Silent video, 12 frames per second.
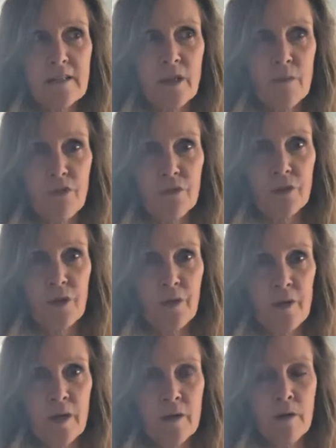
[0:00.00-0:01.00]
come
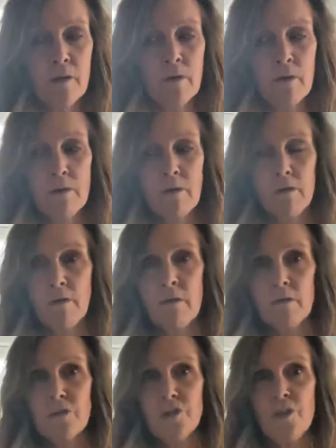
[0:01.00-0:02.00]
through.
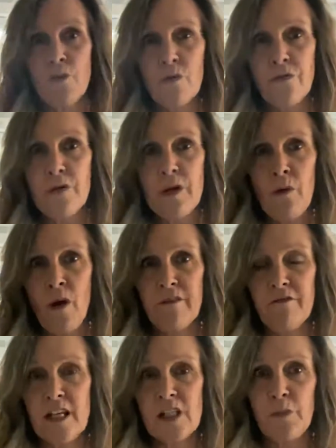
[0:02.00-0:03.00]
3 were on
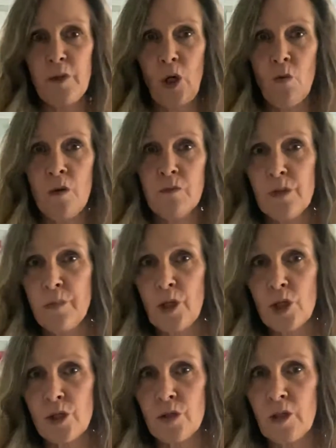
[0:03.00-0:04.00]
Facebook. 1 was a
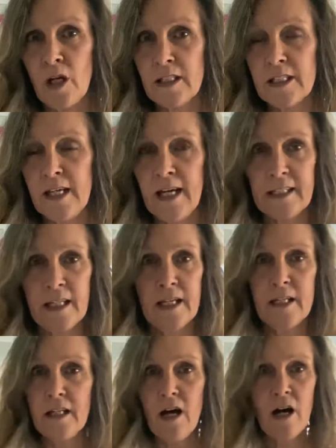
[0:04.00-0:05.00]
personal contact.
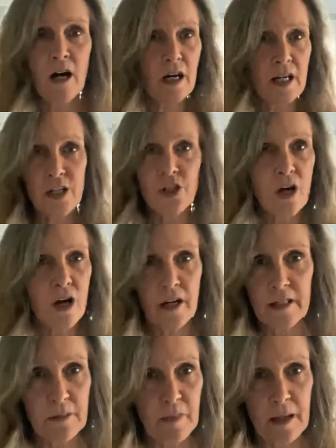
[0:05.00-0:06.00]
Each
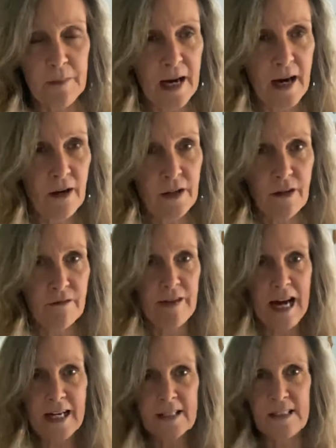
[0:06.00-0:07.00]
talking to me about
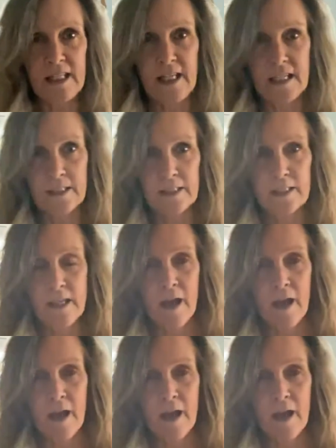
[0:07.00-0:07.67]
vaccines.